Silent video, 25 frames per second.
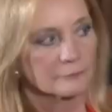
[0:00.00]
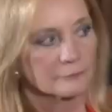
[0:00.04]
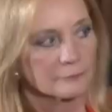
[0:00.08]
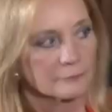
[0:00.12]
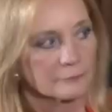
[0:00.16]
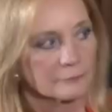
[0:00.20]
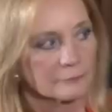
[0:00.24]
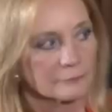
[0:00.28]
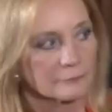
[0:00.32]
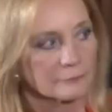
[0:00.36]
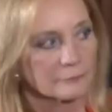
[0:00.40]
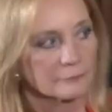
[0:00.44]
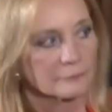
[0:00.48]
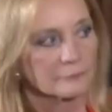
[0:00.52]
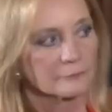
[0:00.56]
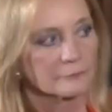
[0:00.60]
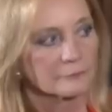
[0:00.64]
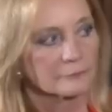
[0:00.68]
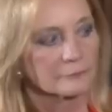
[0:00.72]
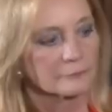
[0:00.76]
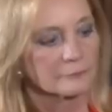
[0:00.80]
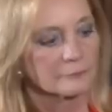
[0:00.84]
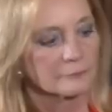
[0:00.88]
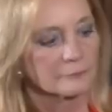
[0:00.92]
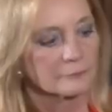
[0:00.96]

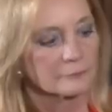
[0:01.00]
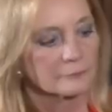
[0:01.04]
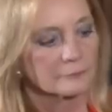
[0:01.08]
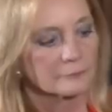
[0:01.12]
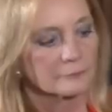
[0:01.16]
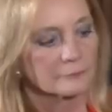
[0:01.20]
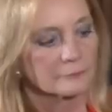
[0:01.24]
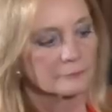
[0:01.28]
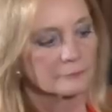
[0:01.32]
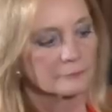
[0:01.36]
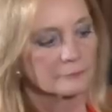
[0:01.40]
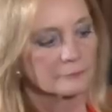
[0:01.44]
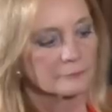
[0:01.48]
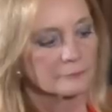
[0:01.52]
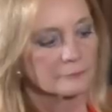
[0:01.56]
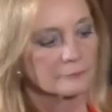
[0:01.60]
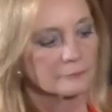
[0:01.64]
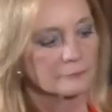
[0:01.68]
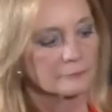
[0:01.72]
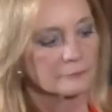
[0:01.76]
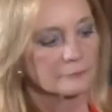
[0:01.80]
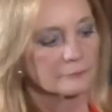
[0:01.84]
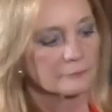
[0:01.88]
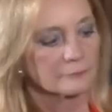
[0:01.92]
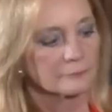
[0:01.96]

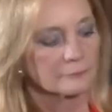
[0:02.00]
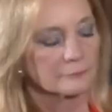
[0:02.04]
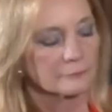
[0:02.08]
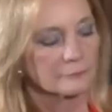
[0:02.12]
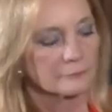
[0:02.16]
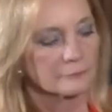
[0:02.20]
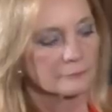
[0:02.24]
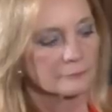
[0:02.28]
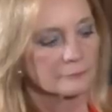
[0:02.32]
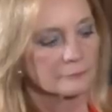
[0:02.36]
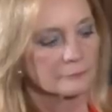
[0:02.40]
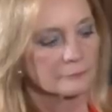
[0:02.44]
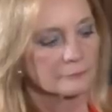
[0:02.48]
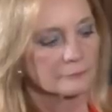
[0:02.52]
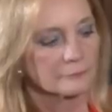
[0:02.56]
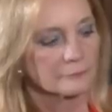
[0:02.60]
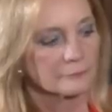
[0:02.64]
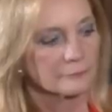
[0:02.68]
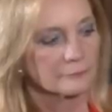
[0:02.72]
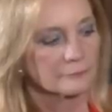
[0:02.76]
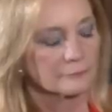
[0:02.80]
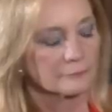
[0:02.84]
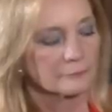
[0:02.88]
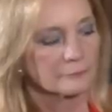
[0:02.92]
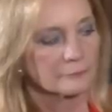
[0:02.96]

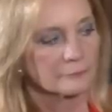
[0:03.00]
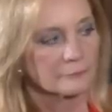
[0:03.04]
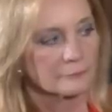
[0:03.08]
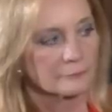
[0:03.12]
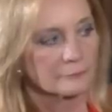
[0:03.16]
This person isn't speaking.